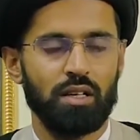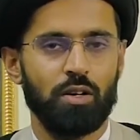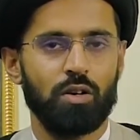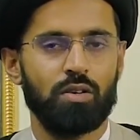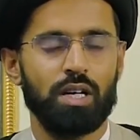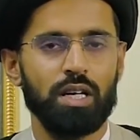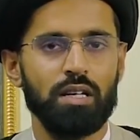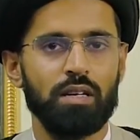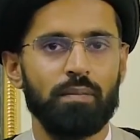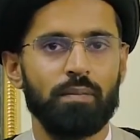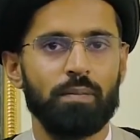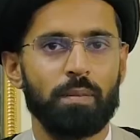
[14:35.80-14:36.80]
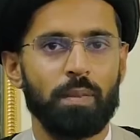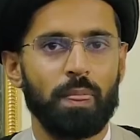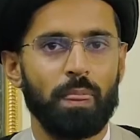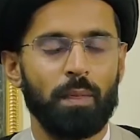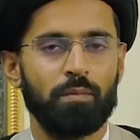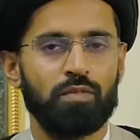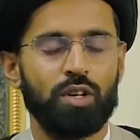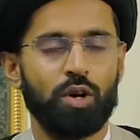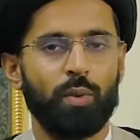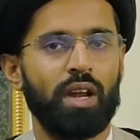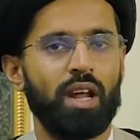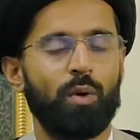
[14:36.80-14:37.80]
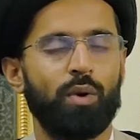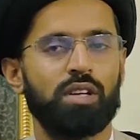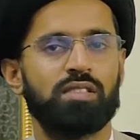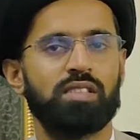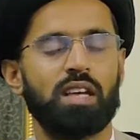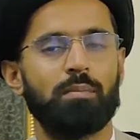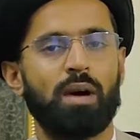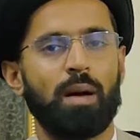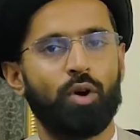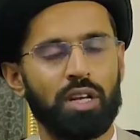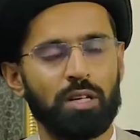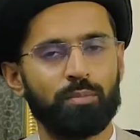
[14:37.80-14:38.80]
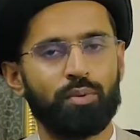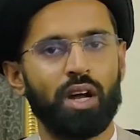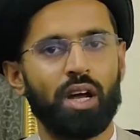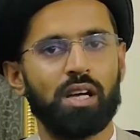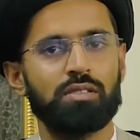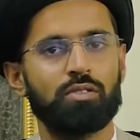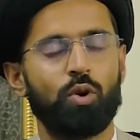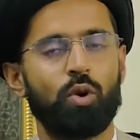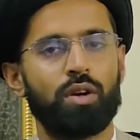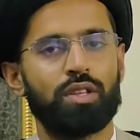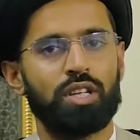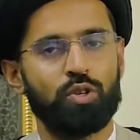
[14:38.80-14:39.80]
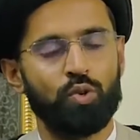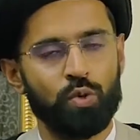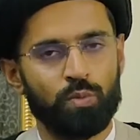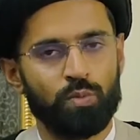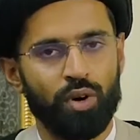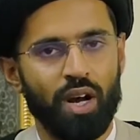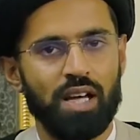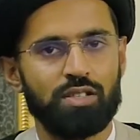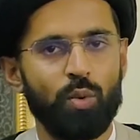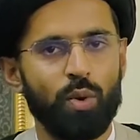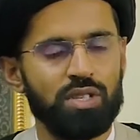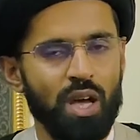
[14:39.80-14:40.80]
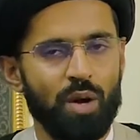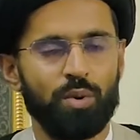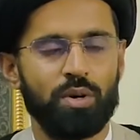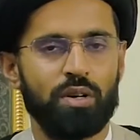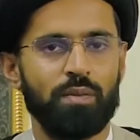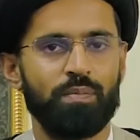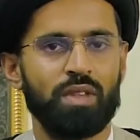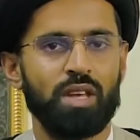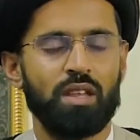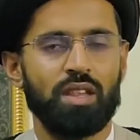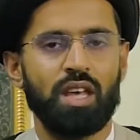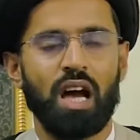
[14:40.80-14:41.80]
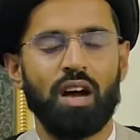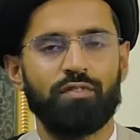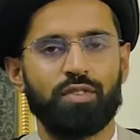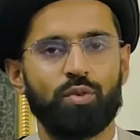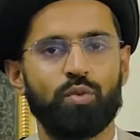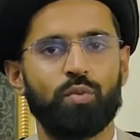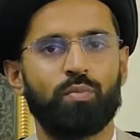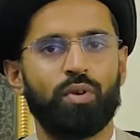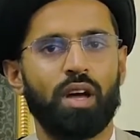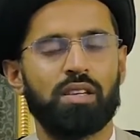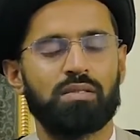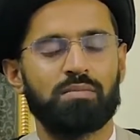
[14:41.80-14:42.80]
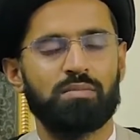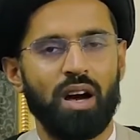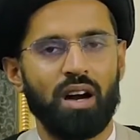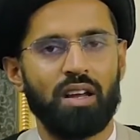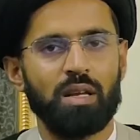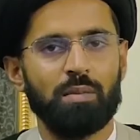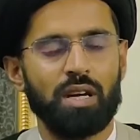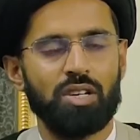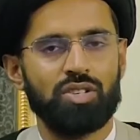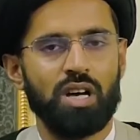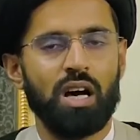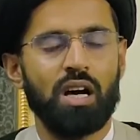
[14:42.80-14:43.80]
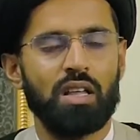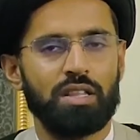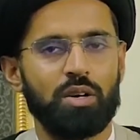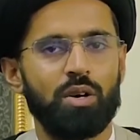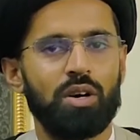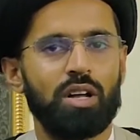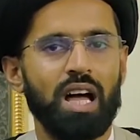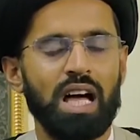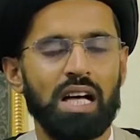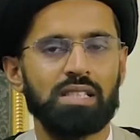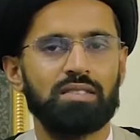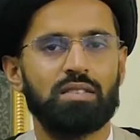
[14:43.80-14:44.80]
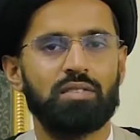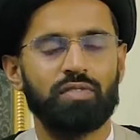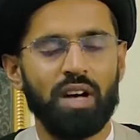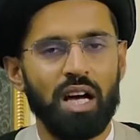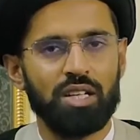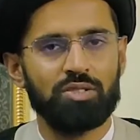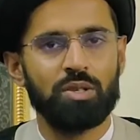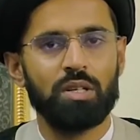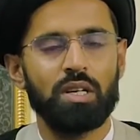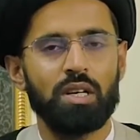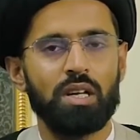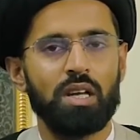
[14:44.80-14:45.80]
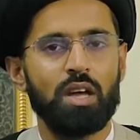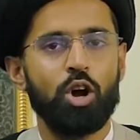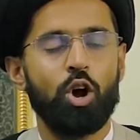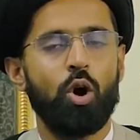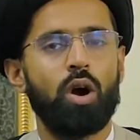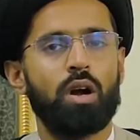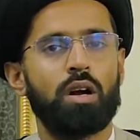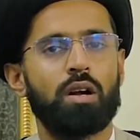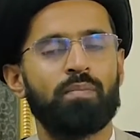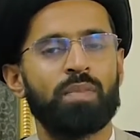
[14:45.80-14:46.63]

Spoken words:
Alright? So when I want to say my morning prayers or the noon prayers or whatever, the afternoon prayers, Maghrib, Isha, Dhuhr, Asr, Fajr, or